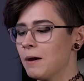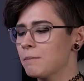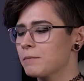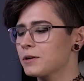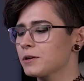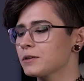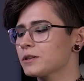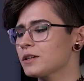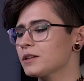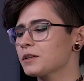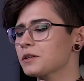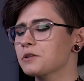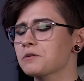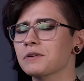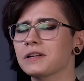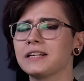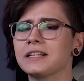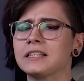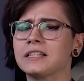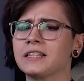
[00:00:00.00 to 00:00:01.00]
but it also looks
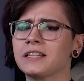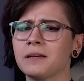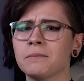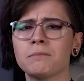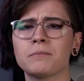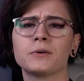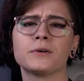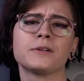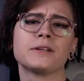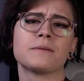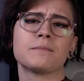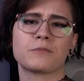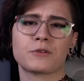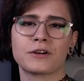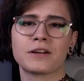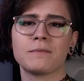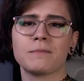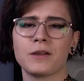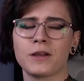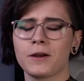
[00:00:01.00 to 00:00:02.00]
really simple and
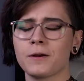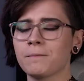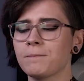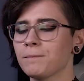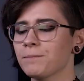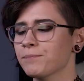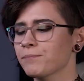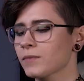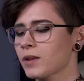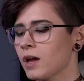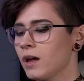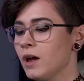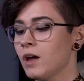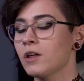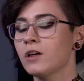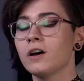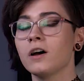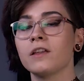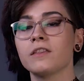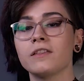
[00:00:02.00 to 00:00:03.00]
premium.
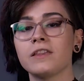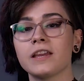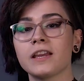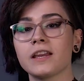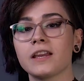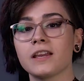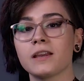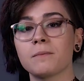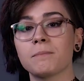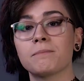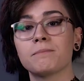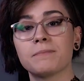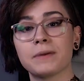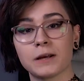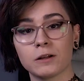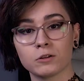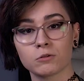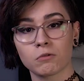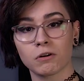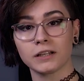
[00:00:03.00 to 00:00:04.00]
The
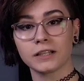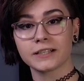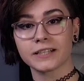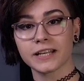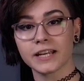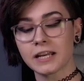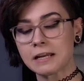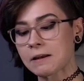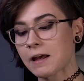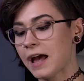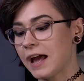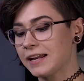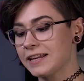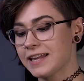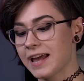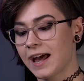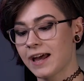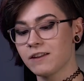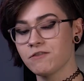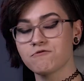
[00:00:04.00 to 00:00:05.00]
build quality,
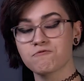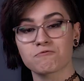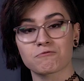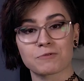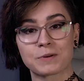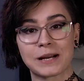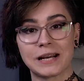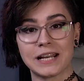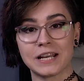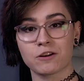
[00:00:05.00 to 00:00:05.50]
again, really